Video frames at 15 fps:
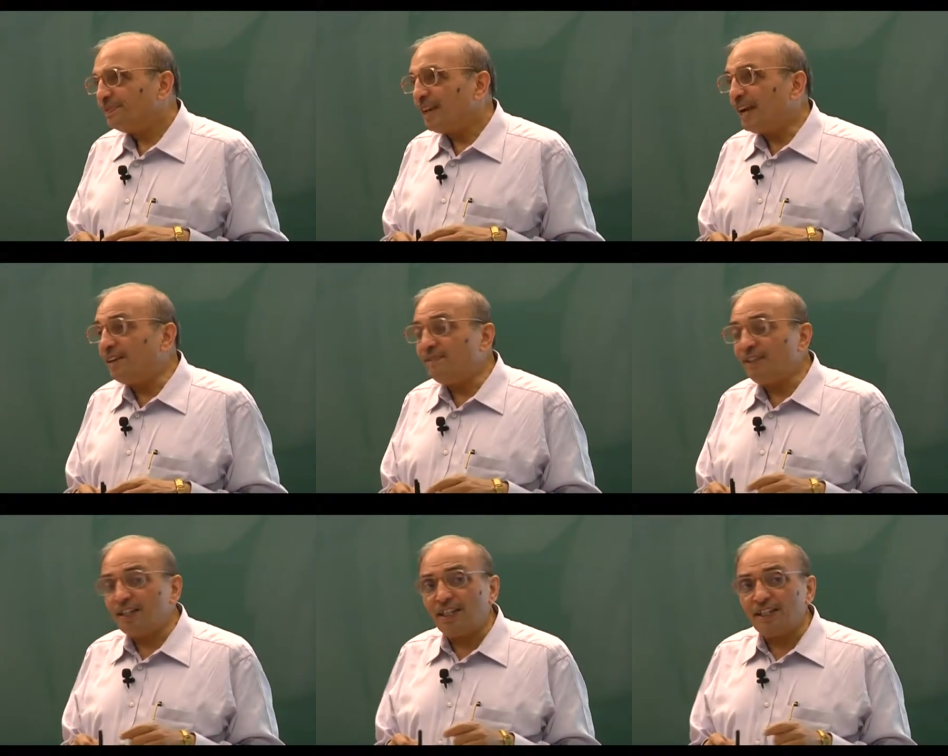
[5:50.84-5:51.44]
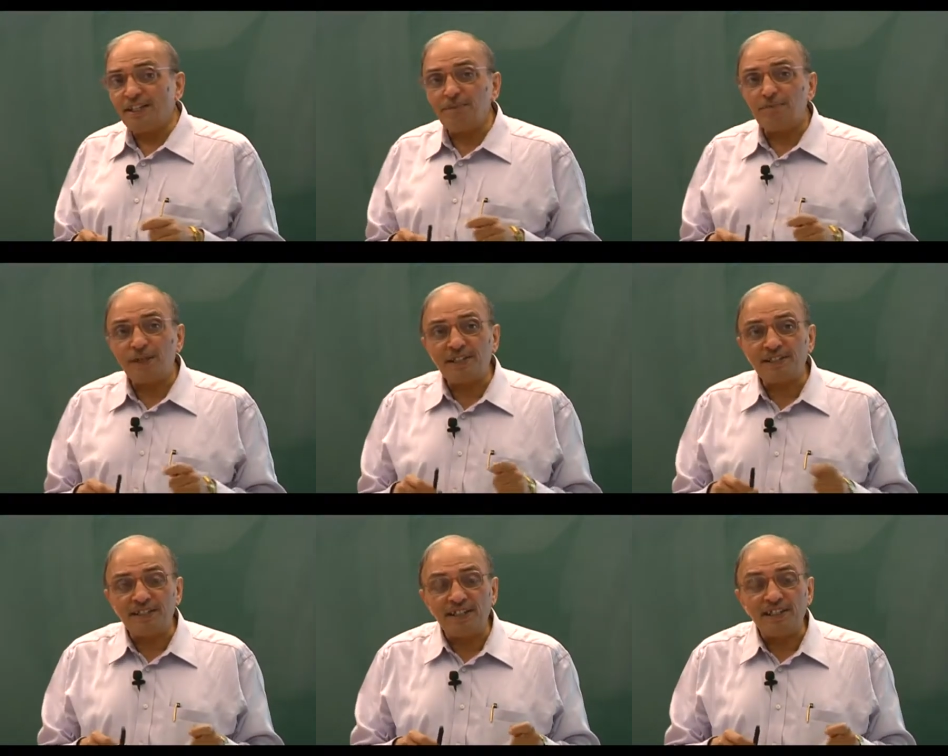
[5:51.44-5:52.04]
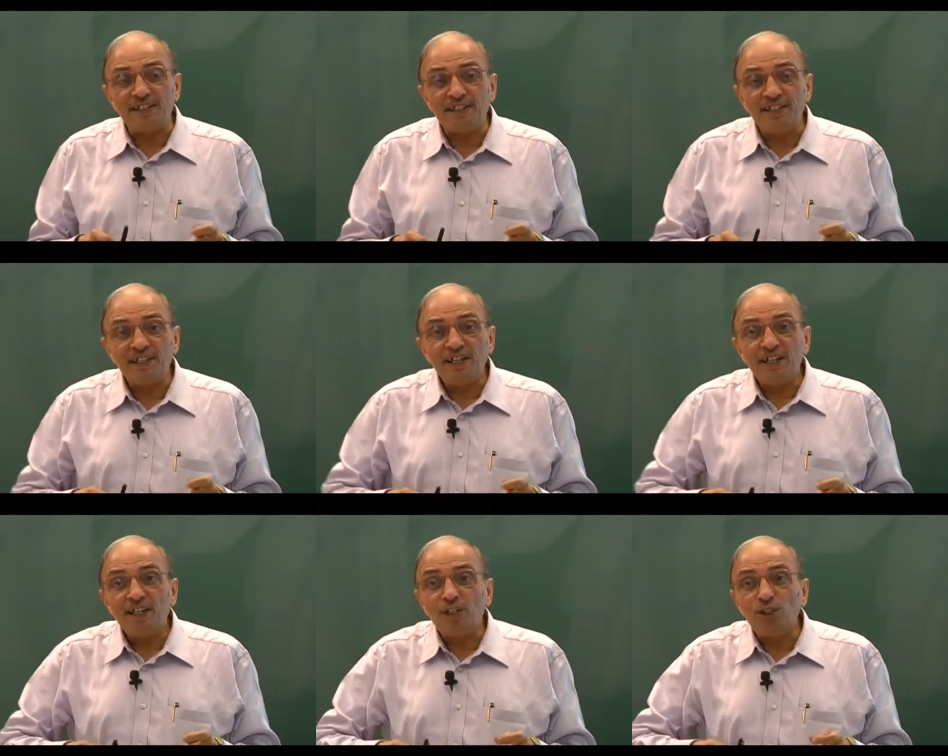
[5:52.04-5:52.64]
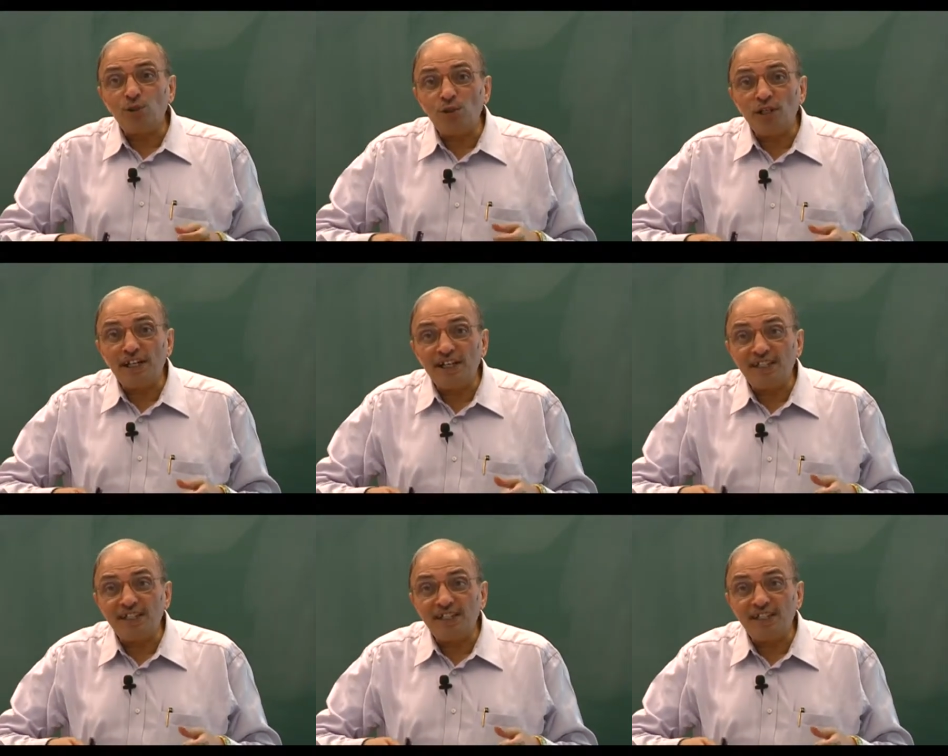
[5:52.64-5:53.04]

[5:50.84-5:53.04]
and whether the person truly